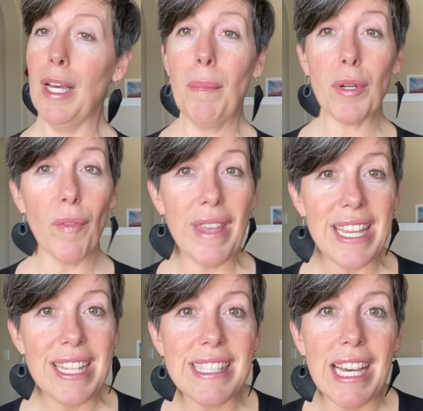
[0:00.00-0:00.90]
but on the
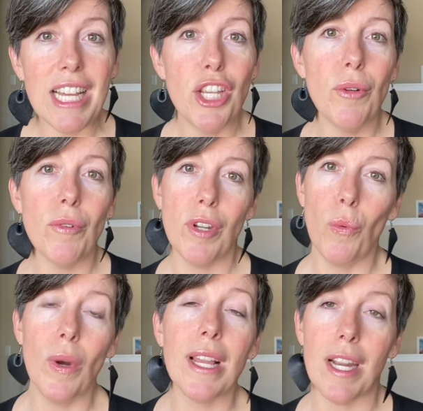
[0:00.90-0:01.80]
inside, you don't know
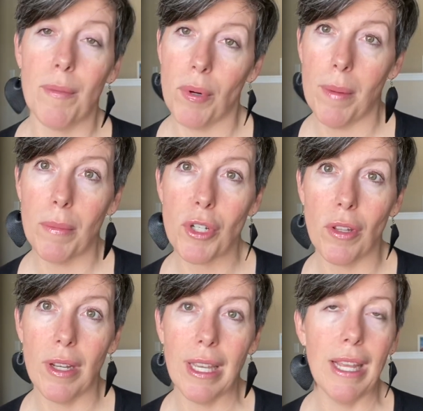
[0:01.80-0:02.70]
what kind of problems you're
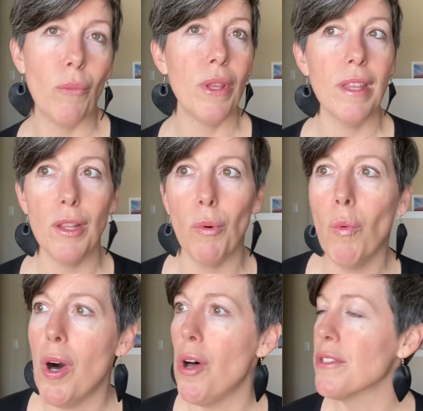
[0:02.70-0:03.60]
looking at within the
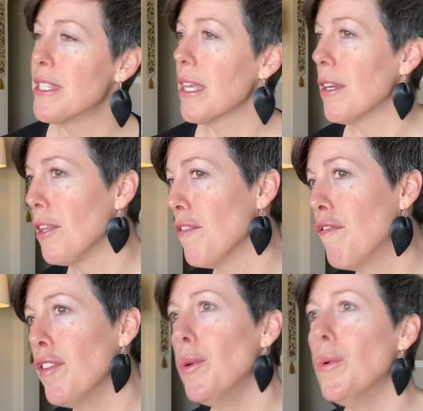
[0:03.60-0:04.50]
walls, down into the
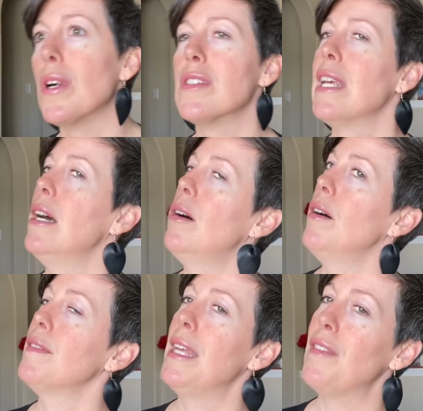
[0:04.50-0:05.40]
floors. How
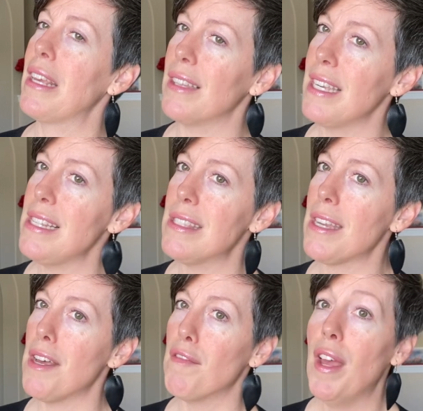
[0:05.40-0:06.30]
often have they cleaned
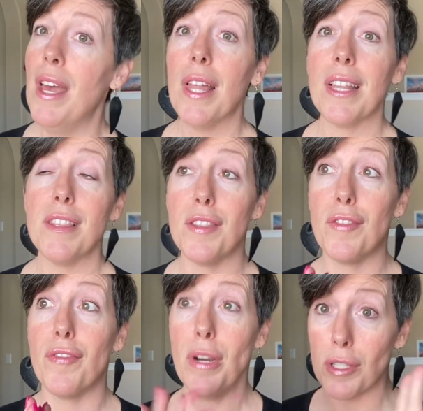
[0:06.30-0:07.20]
stuff? Like,
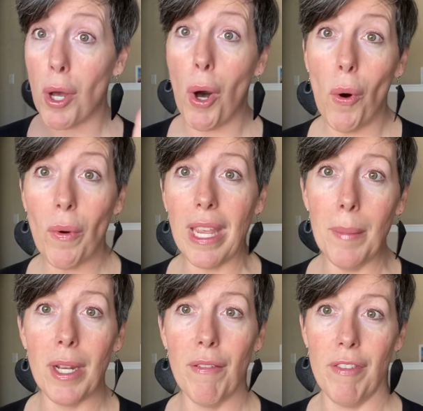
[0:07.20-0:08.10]
there's a whole
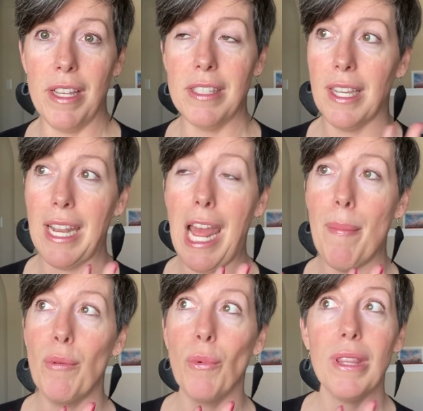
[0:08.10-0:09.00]
gamut of things that could
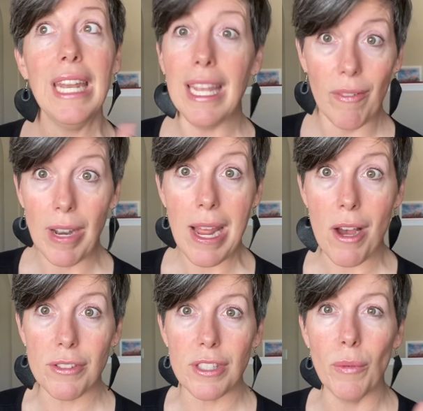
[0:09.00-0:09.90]
happen with any given
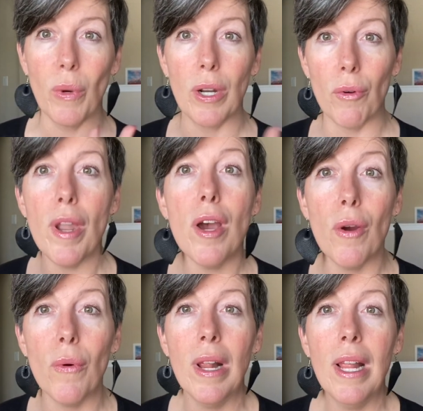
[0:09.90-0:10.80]
house, and we don't know.